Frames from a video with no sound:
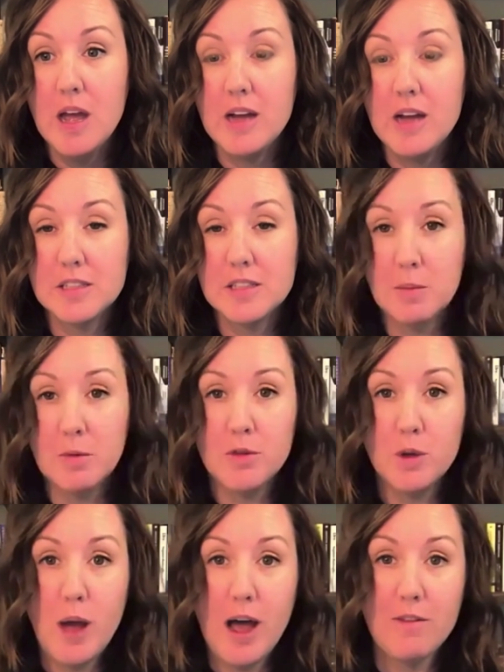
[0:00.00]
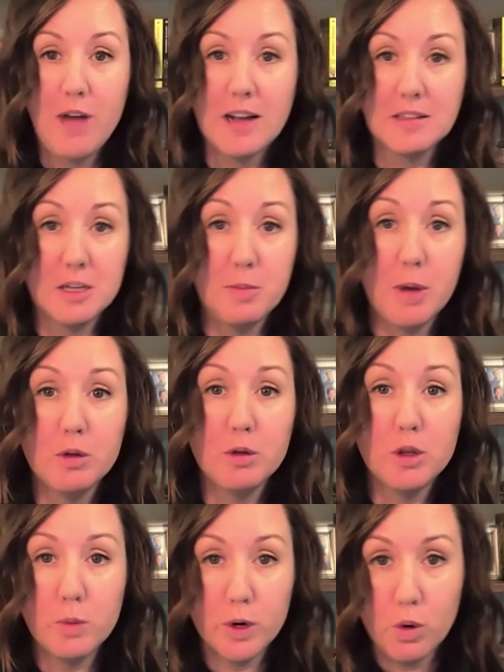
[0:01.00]
And some of you have asked about
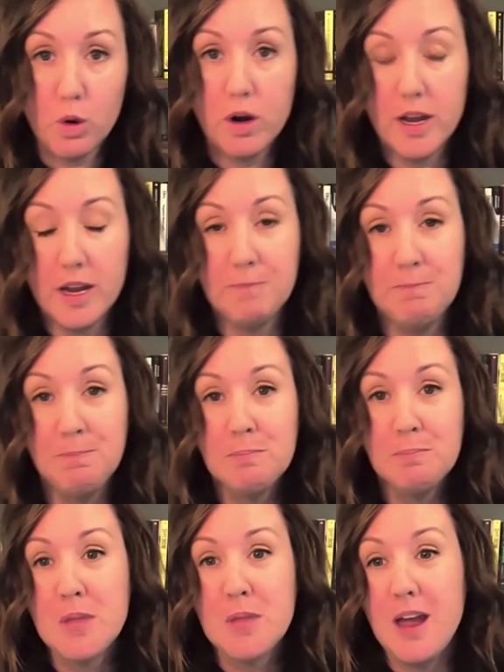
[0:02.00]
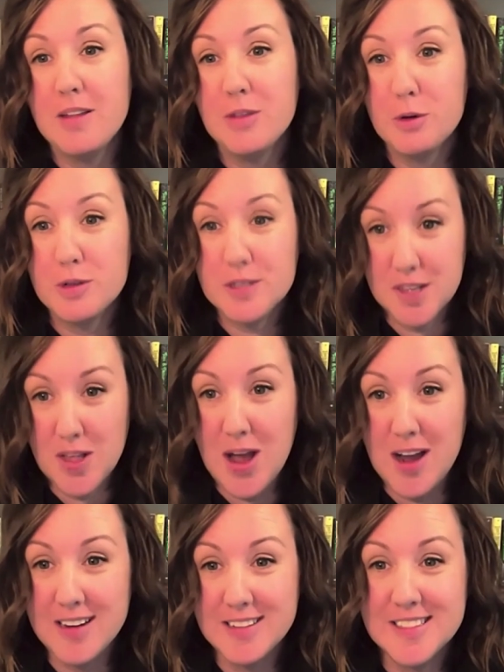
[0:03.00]
the recording and their
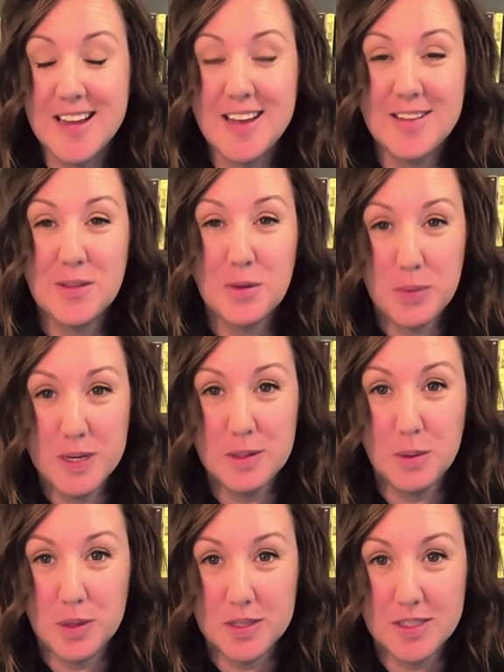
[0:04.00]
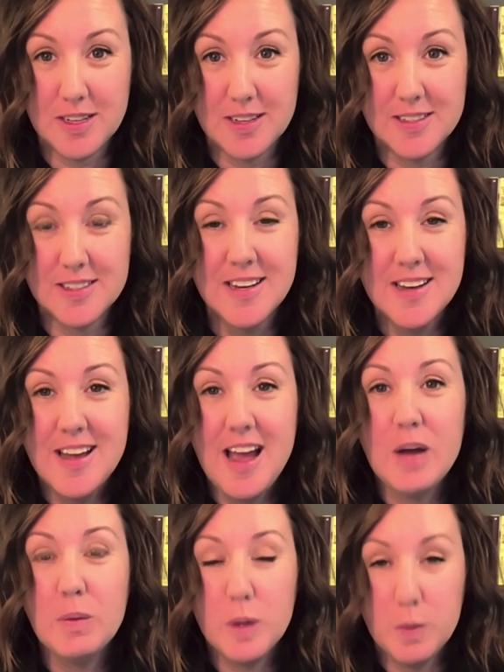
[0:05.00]
slides and the resources,
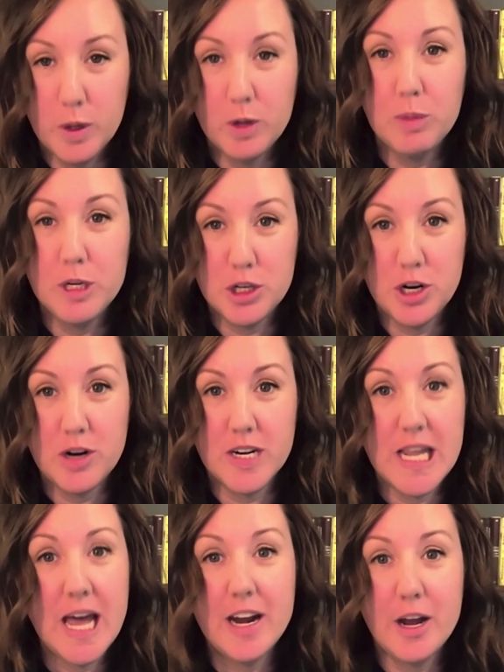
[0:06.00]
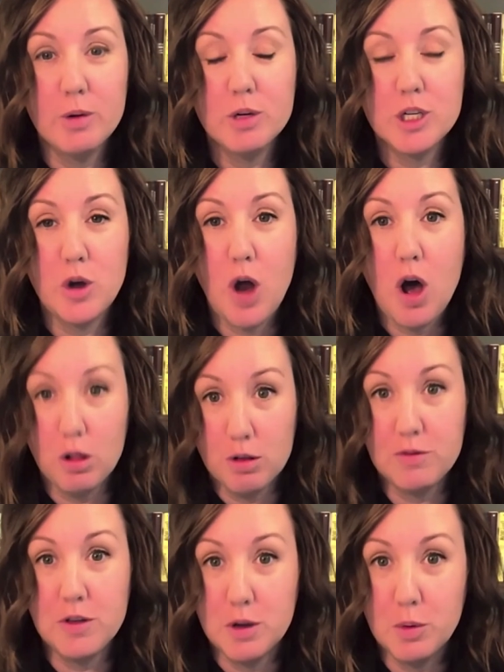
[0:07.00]
and we will be sharing that out to all
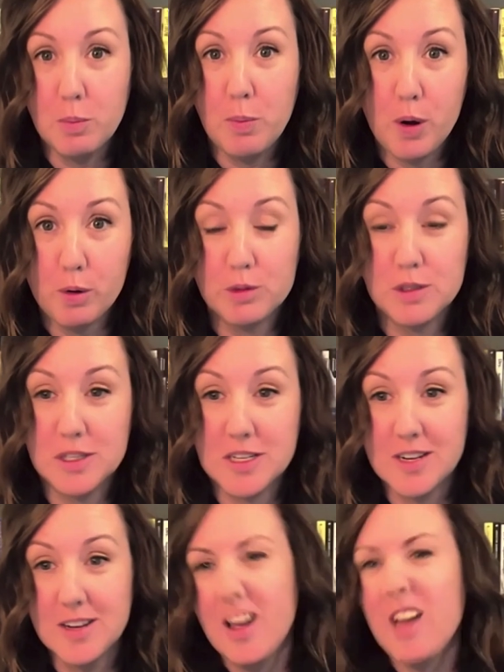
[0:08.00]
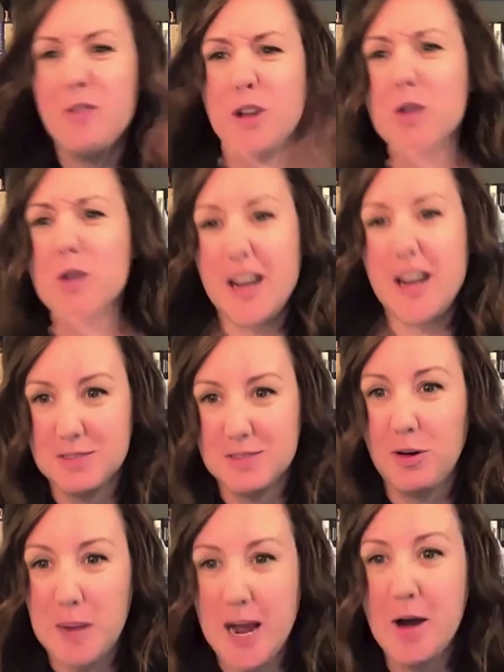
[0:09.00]
of you post a few days
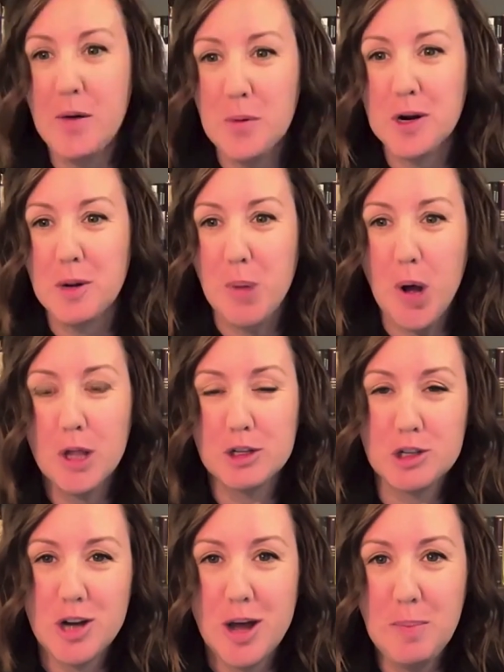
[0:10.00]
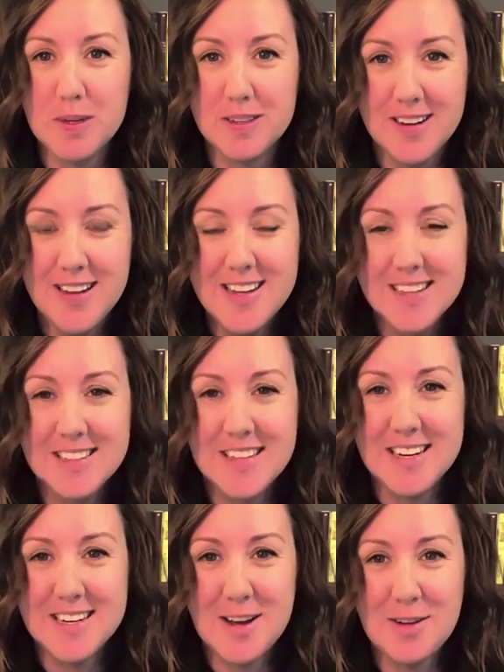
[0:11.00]
from now. We're going to polish it up and
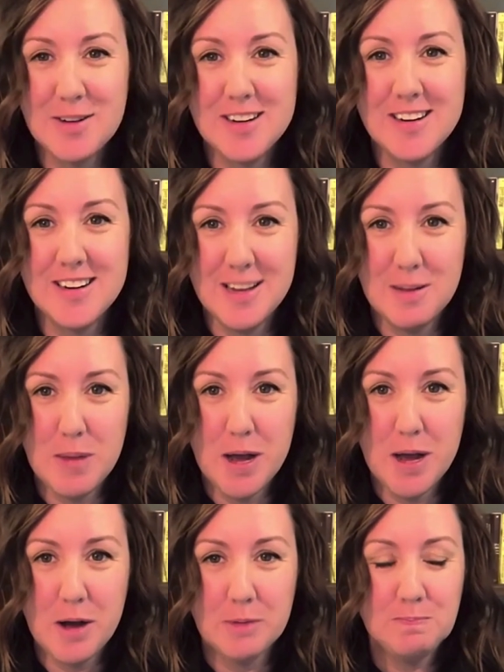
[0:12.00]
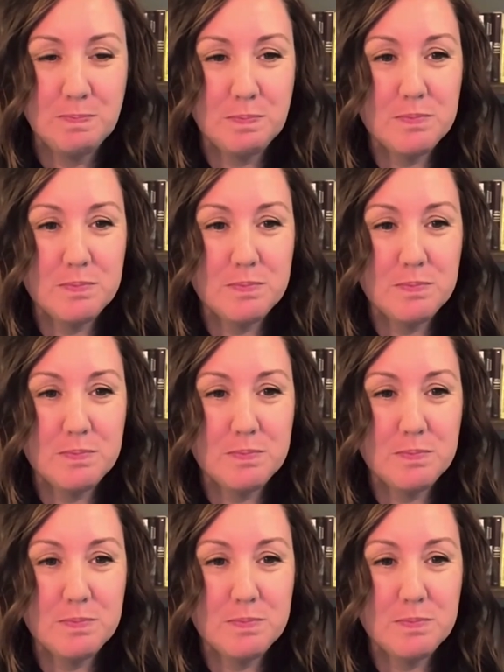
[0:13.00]
send it out in an email.